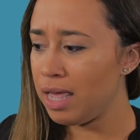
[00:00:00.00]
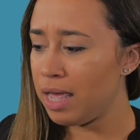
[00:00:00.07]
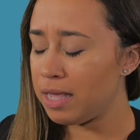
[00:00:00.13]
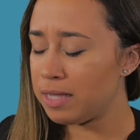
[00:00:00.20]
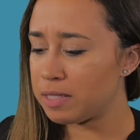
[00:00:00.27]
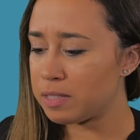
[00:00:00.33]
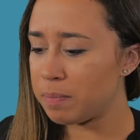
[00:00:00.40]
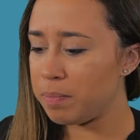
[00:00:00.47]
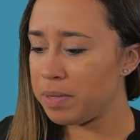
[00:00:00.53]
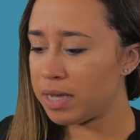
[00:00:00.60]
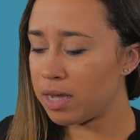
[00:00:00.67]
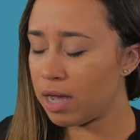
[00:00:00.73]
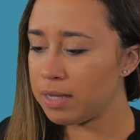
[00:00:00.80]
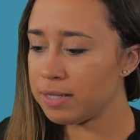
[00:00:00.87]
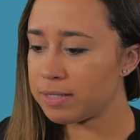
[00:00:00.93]
is
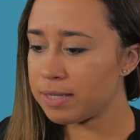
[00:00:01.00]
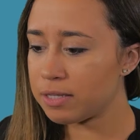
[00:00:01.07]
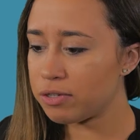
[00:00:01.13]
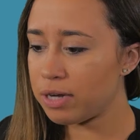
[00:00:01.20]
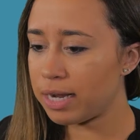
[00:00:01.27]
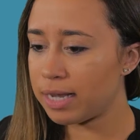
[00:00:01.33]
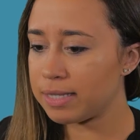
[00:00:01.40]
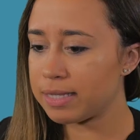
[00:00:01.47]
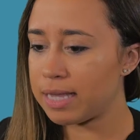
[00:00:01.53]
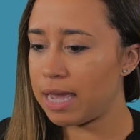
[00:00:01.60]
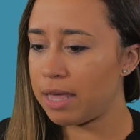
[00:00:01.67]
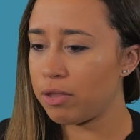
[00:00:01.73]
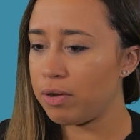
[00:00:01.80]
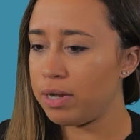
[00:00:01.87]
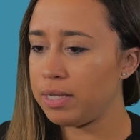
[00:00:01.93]
because Systrack is
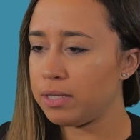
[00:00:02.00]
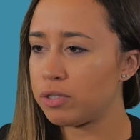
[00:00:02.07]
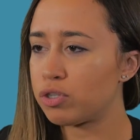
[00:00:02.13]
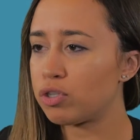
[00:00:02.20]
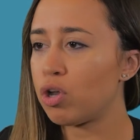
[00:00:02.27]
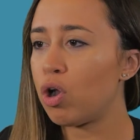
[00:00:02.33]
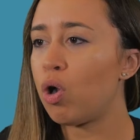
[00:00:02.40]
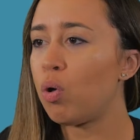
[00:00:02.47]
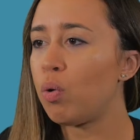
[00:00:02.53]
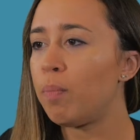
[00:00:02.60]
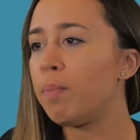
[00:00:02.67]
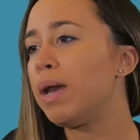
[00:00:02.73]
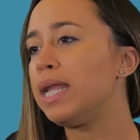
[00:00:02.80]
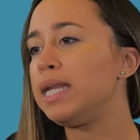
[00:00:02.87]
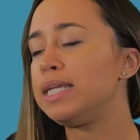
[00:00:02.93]
gathering so
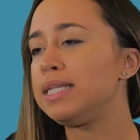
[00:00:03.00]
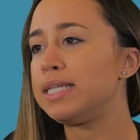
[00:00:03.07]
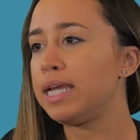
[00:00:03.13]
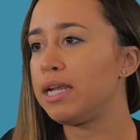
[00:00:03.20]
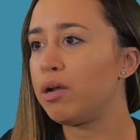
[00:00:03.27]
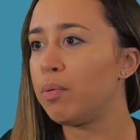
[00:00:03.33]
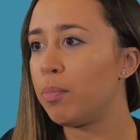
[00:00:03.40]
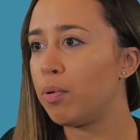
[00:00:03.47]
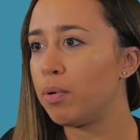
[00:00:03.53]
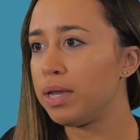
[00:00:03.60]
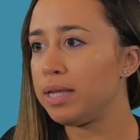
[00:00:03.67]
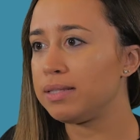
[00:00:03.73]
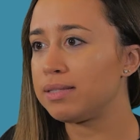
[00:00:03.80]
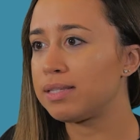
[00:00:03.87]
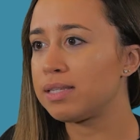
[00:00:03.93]
many data
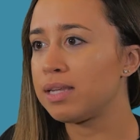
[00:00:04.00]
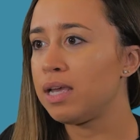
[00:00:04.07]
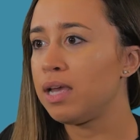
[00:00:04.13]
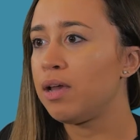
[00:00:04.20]
points